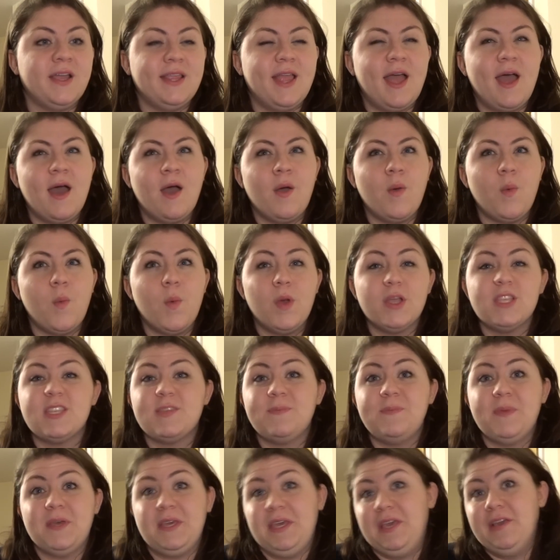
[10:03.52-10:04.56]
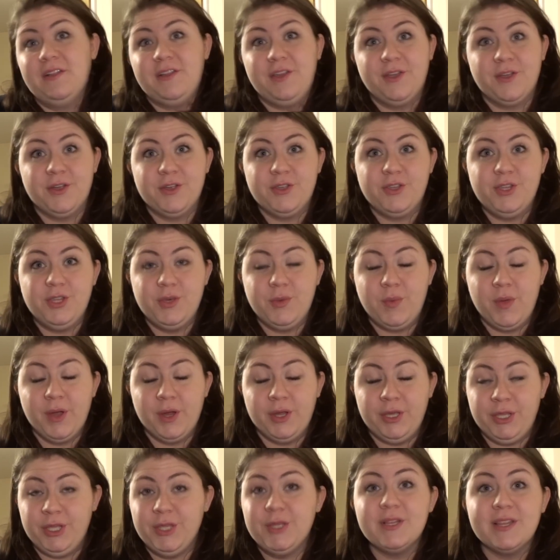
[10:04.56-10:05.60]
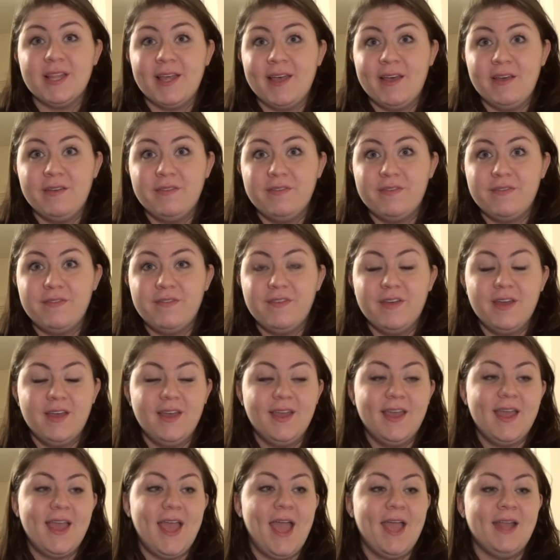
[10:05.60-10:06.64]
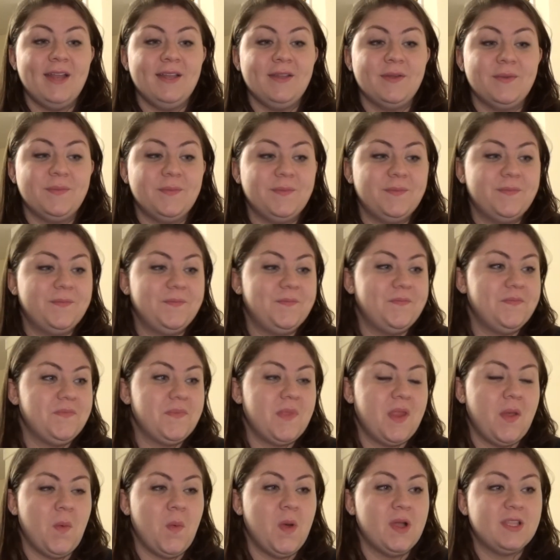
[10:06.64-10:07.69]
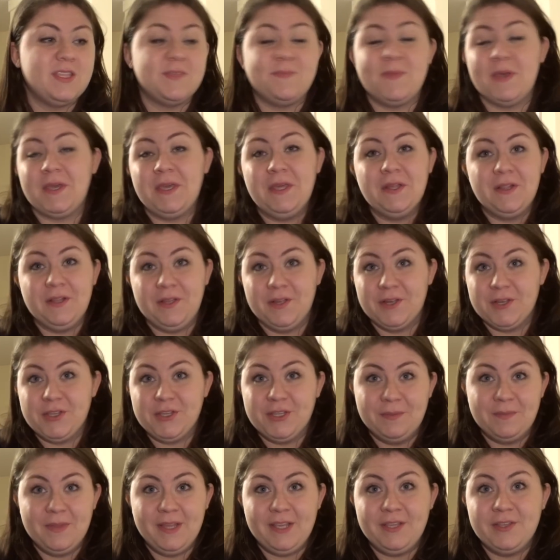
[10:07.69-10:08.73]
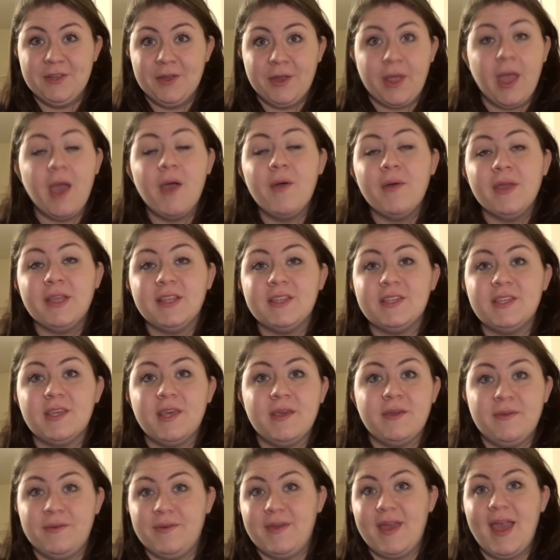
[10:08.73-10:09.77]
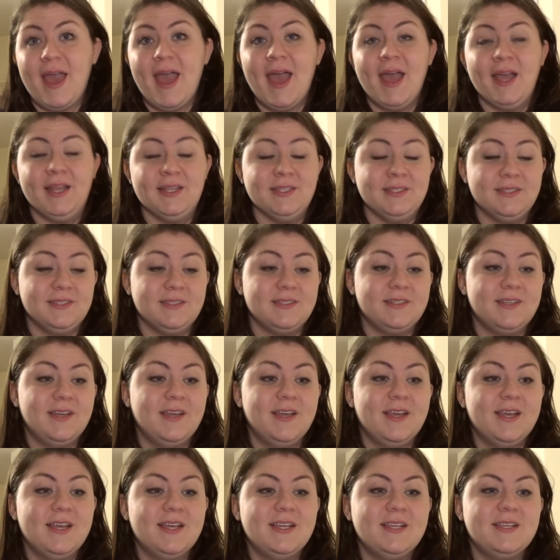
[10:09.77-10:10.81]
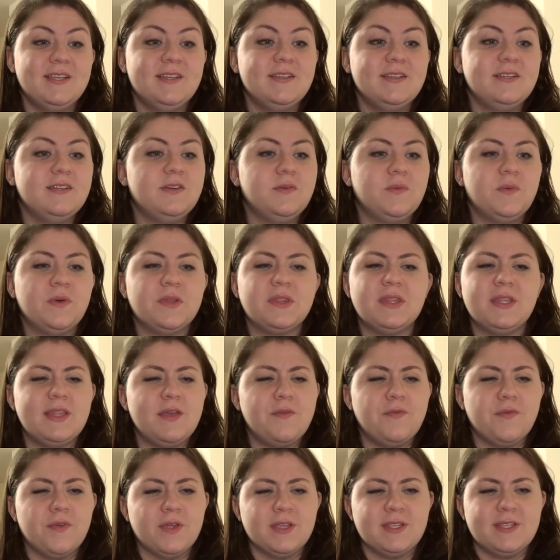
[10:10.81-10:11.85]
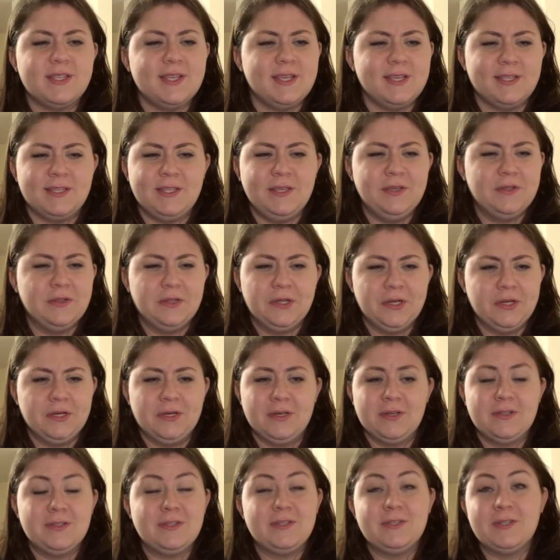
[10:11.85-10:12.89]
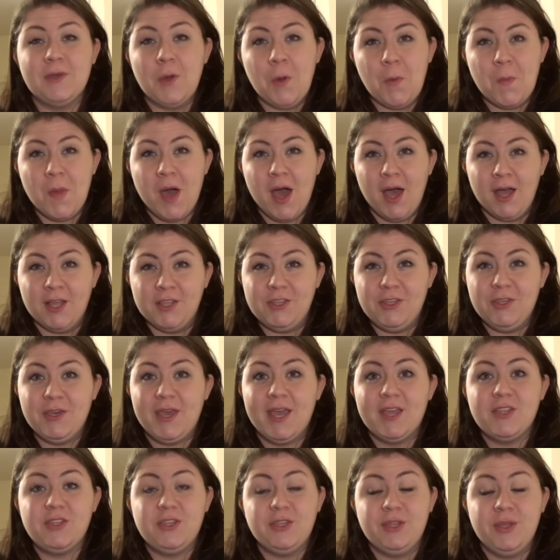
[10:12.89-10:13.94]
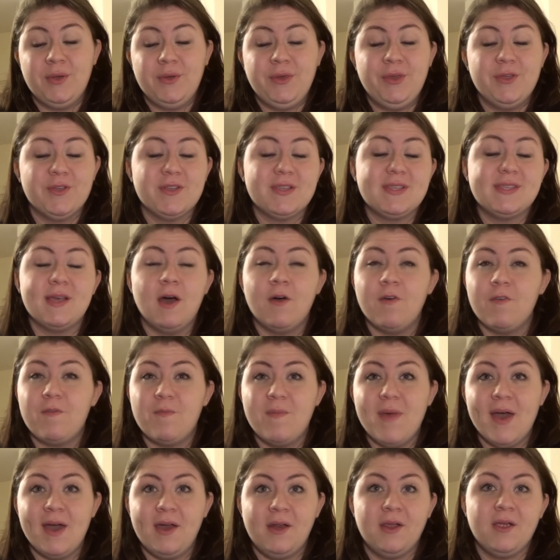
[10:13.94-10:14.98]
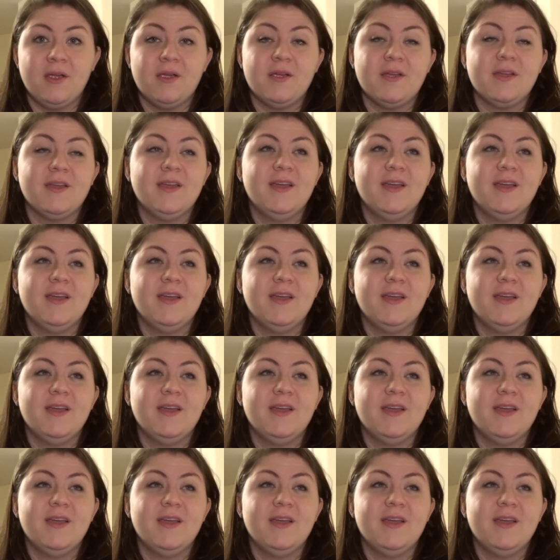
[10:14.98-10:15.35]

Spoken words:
out what's peculiar to where you live and what's peculiar to the place you're going to. And with the differences, you learn so much. You get to know yourself better,